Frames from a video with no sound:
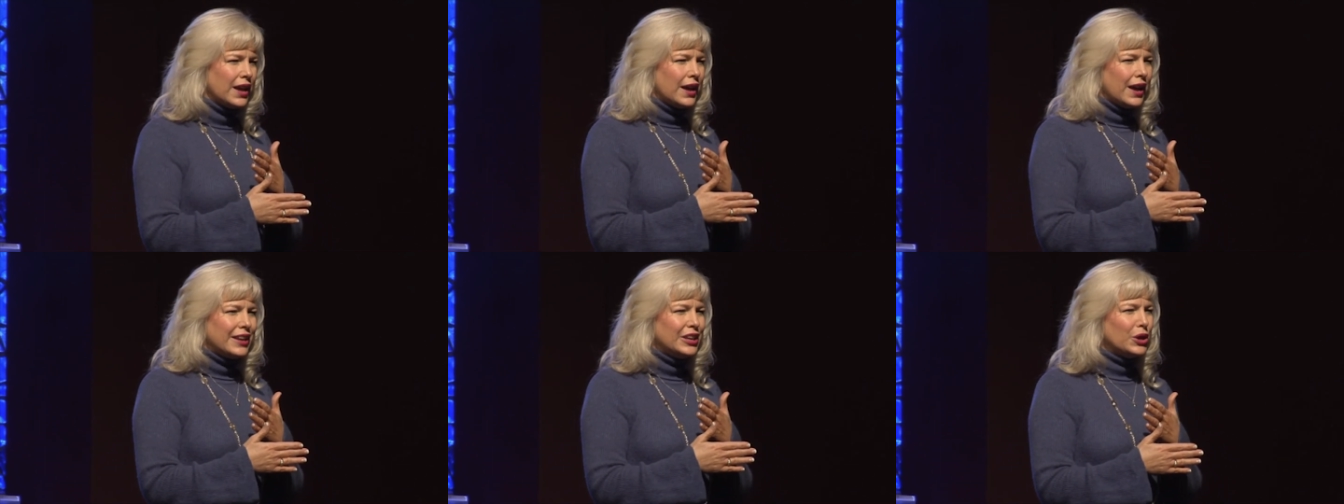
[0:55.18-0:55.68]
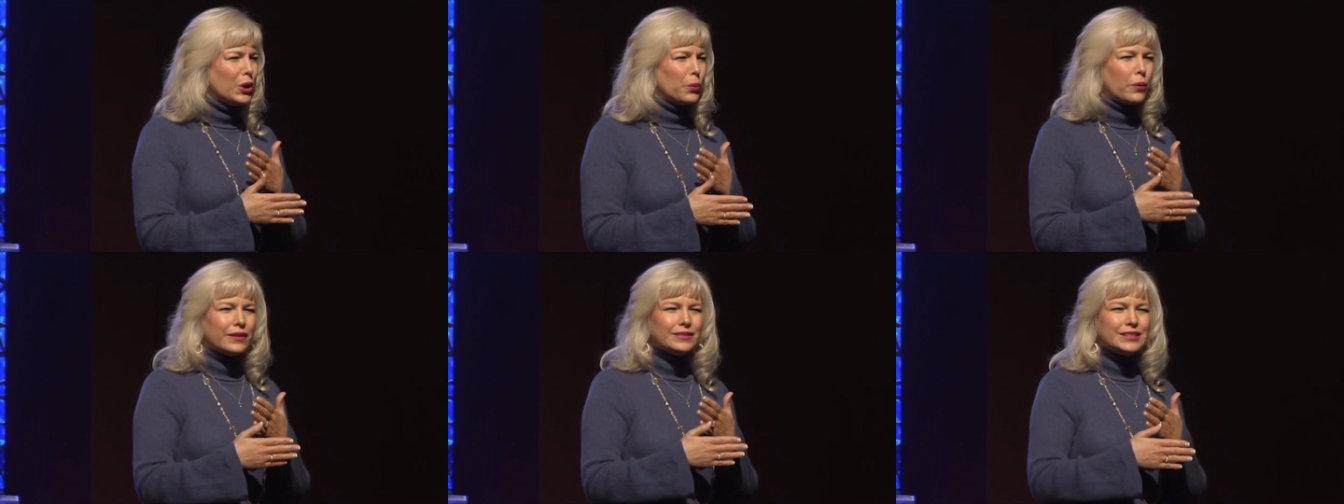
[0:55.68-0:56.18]
you
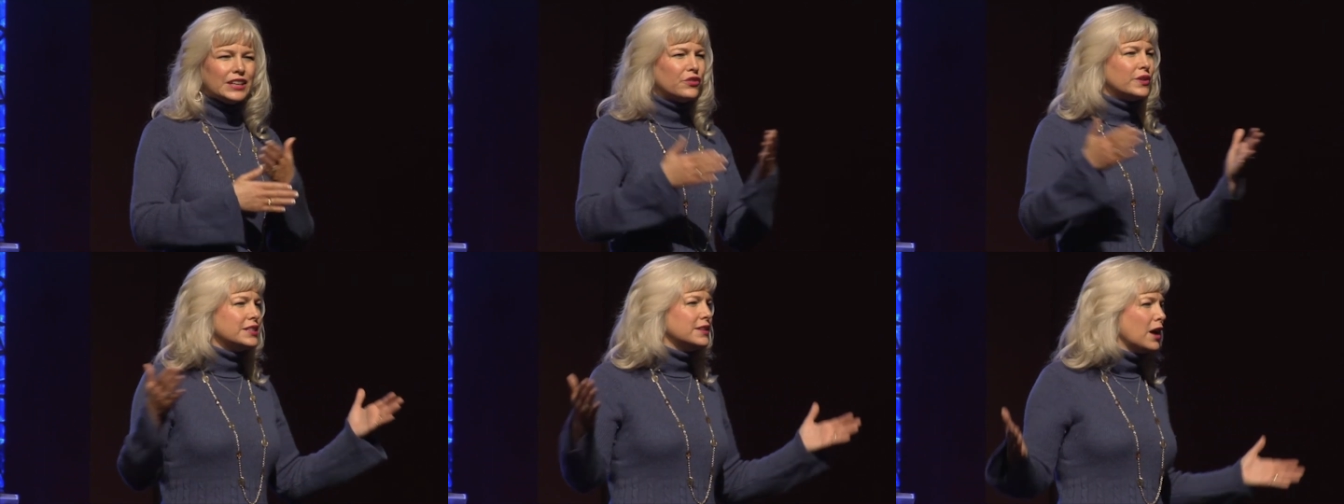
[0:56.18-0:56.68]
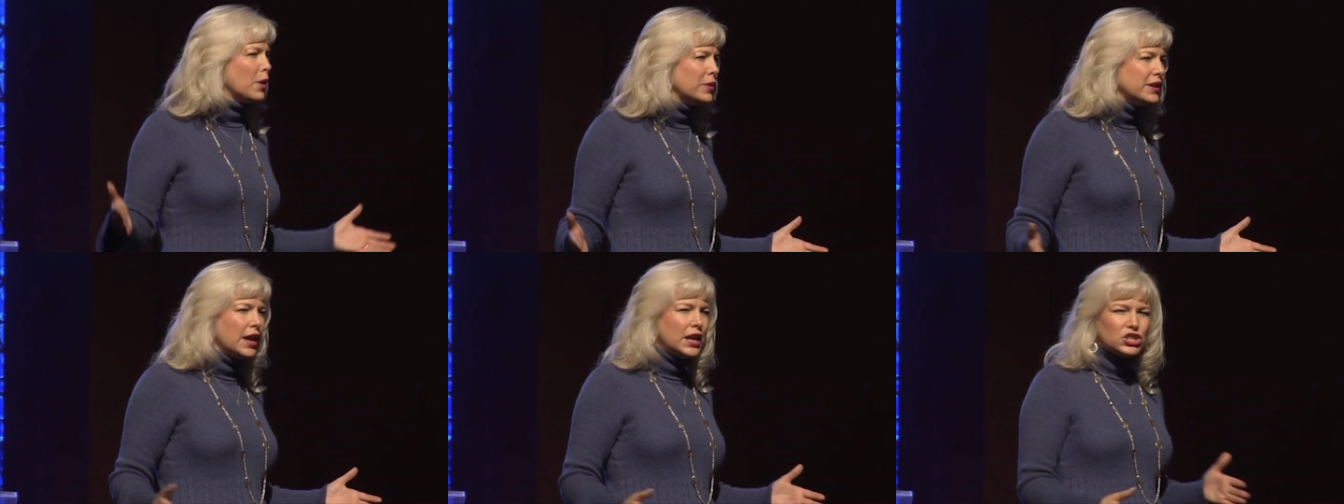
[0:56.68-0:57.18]
know, different
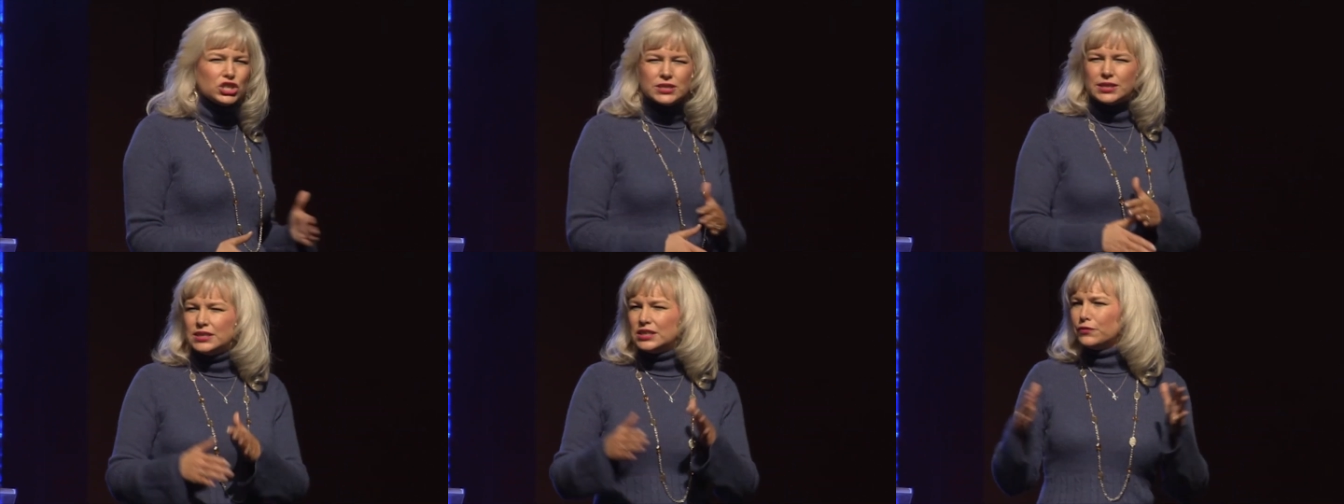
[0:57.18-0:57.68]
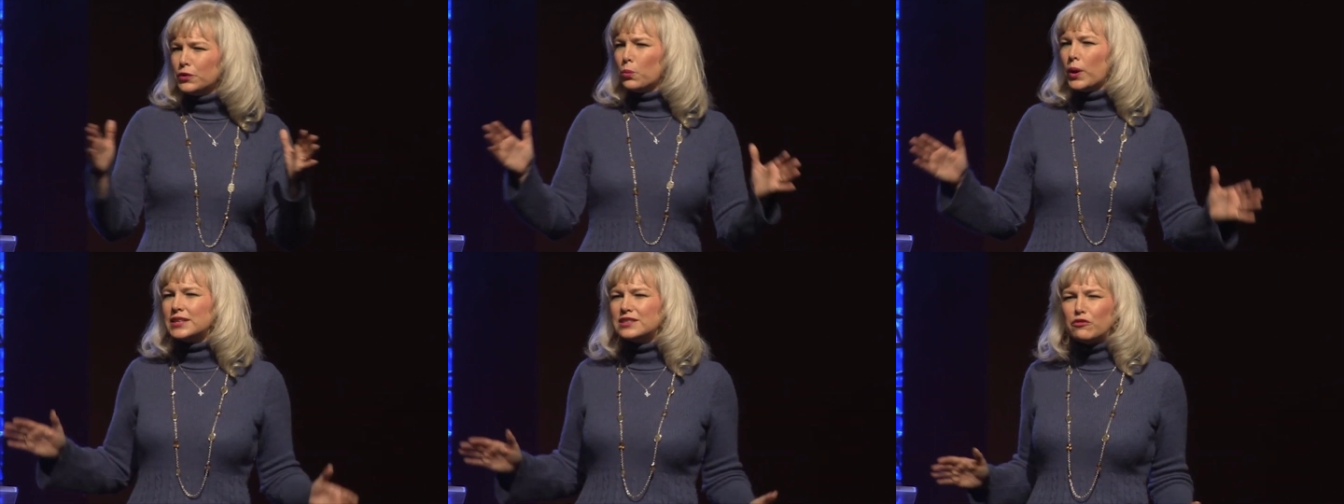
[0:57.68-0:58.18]
denominations and different
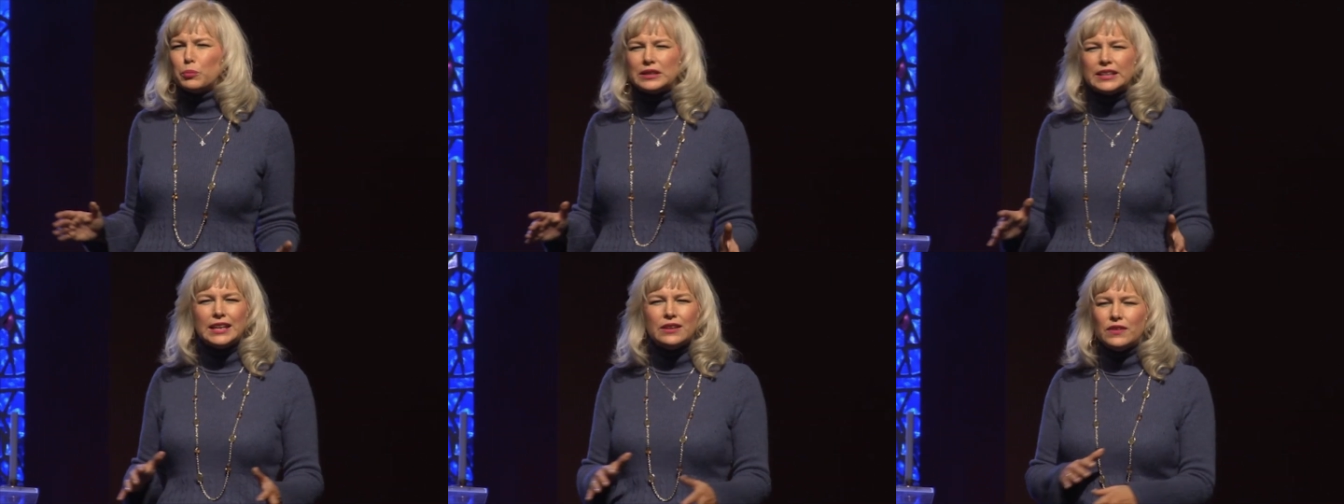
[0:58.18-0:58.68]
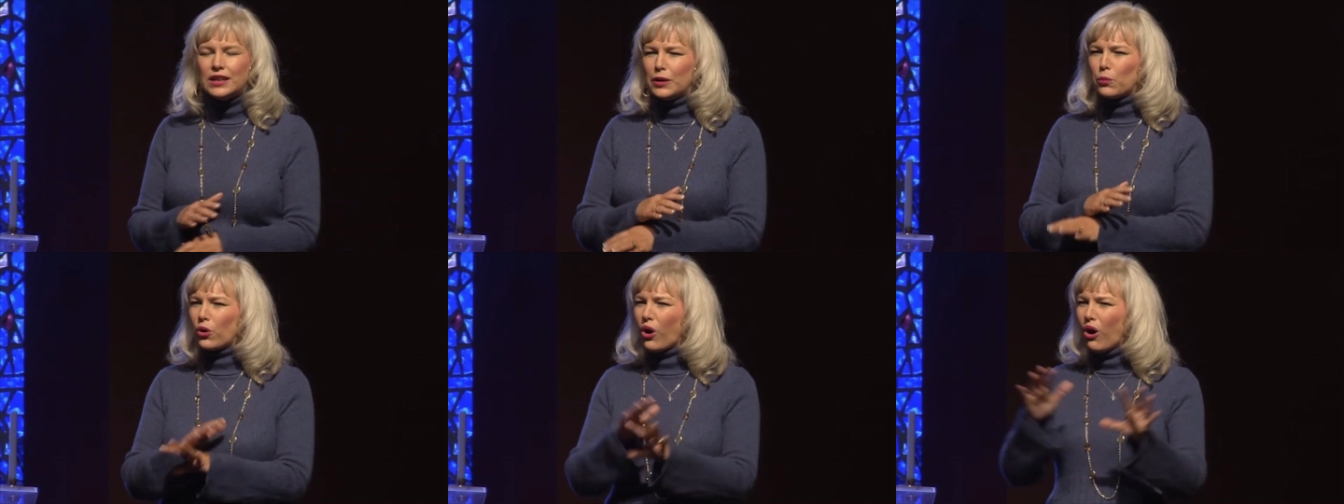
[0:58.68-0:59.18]
ways of believing, and
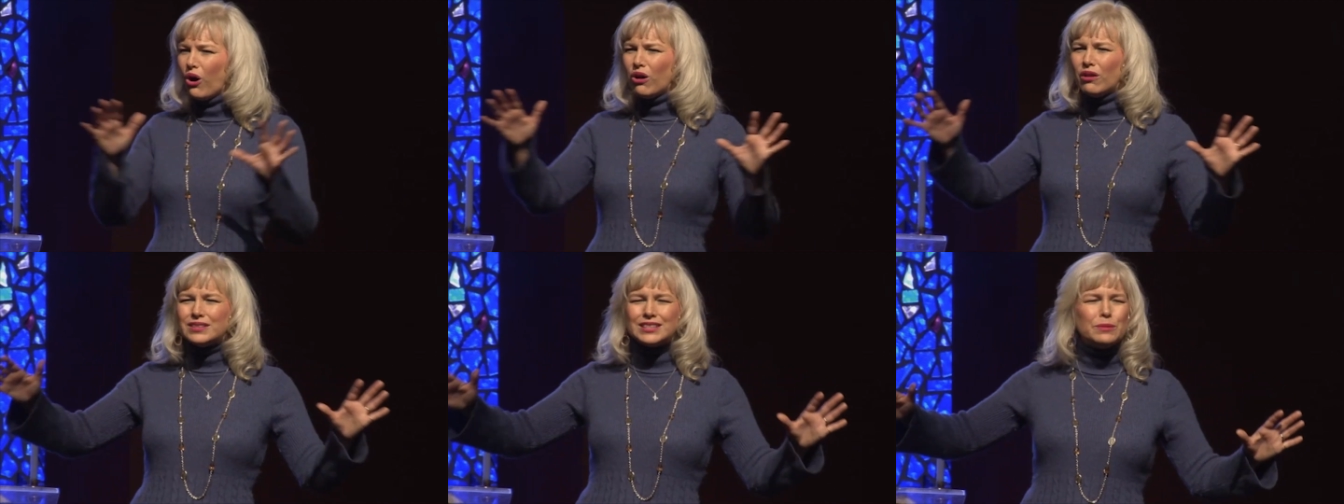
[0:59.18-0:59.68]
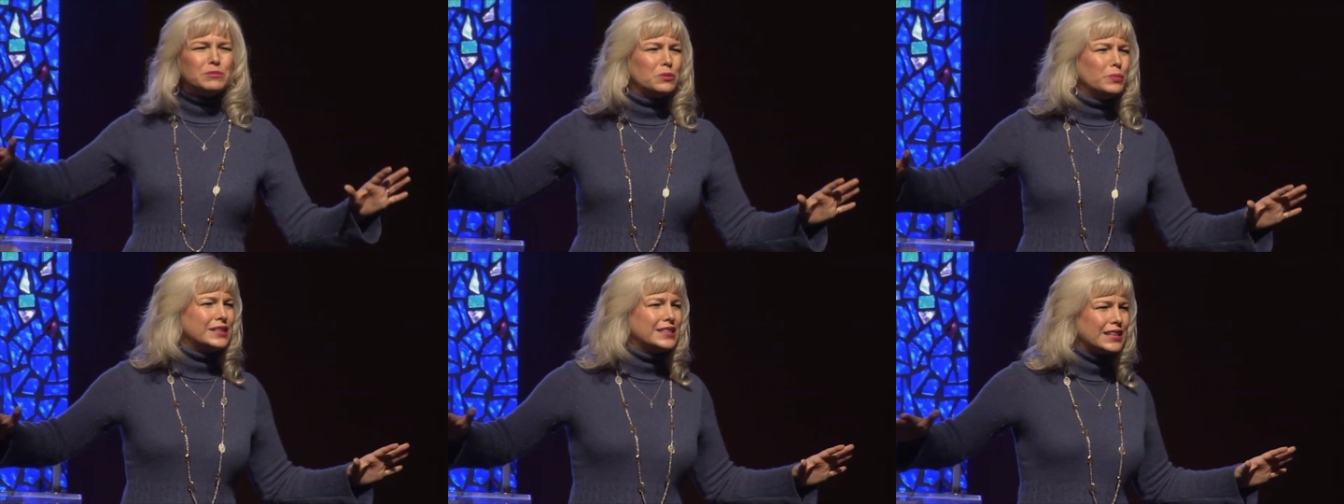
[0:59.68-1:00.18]
we're all seem to
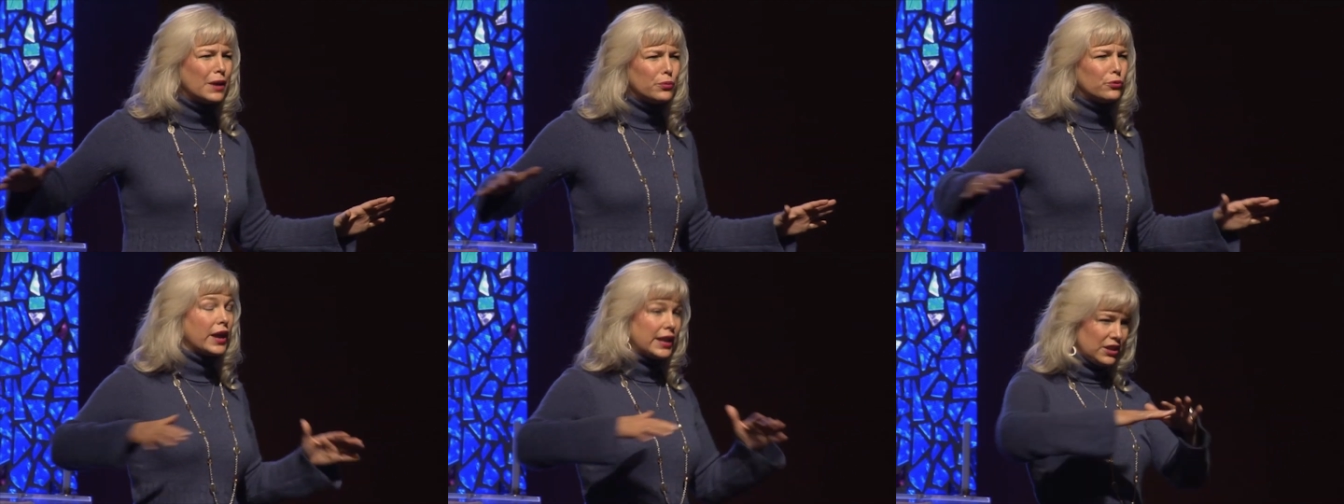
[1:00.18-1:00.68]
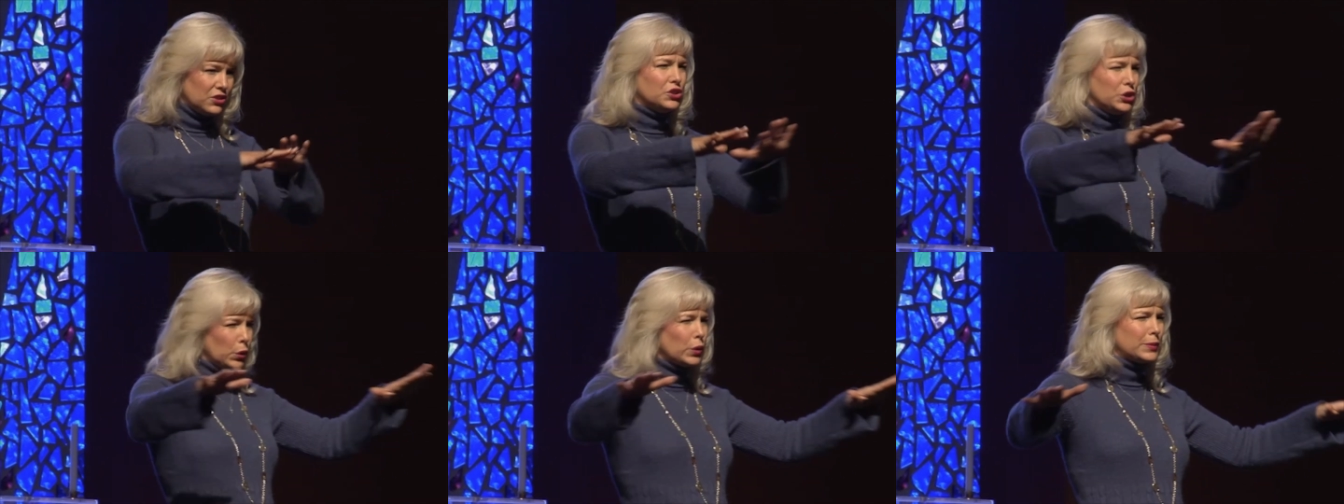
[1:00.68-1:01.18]
be separated. You
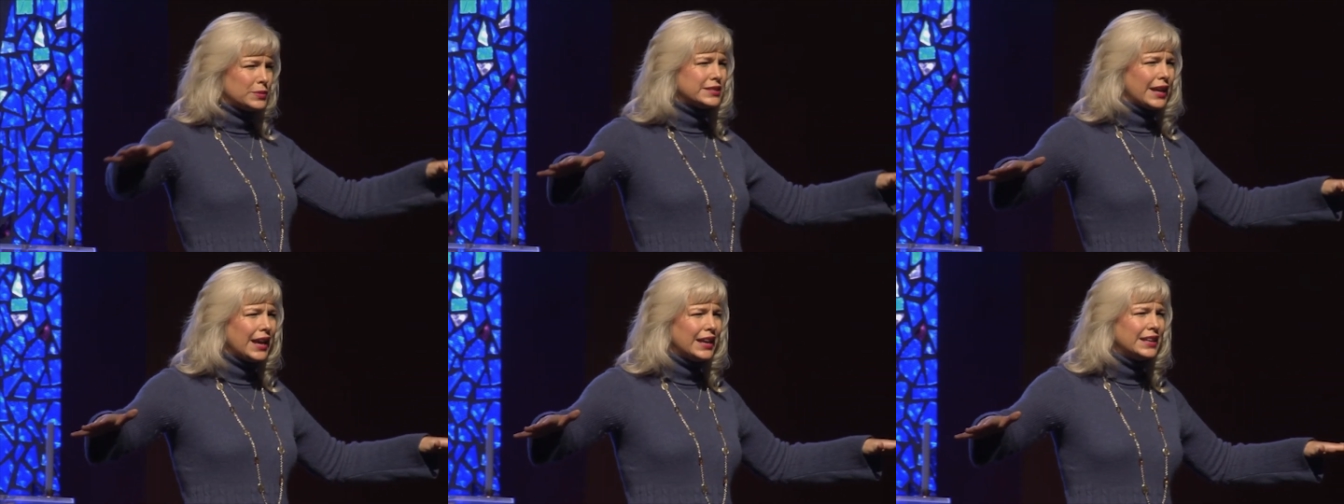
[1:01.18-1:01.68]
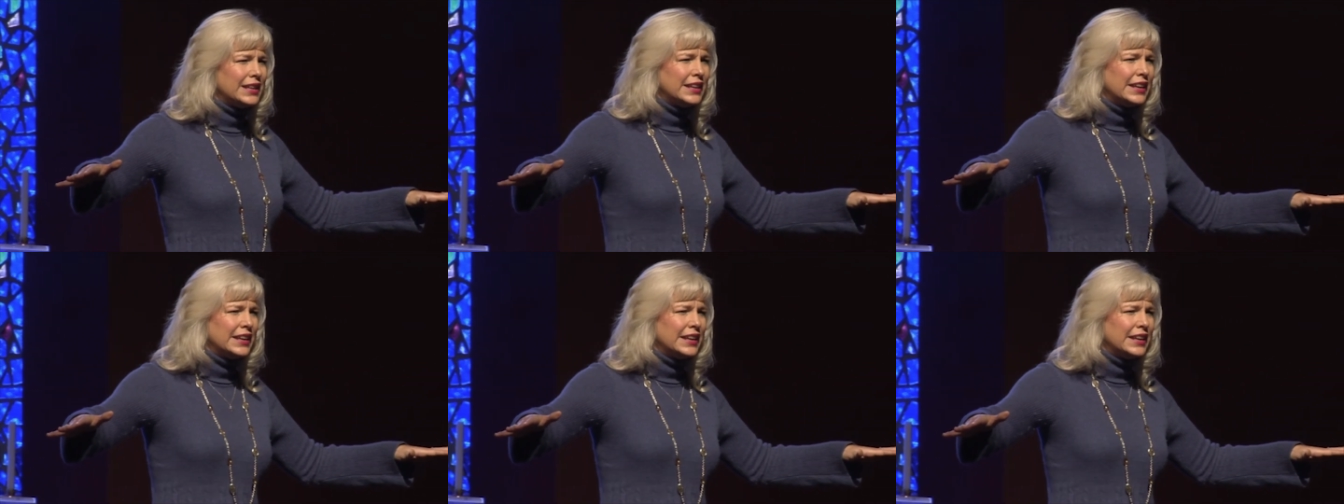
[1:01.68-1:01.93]
know what I'm saying?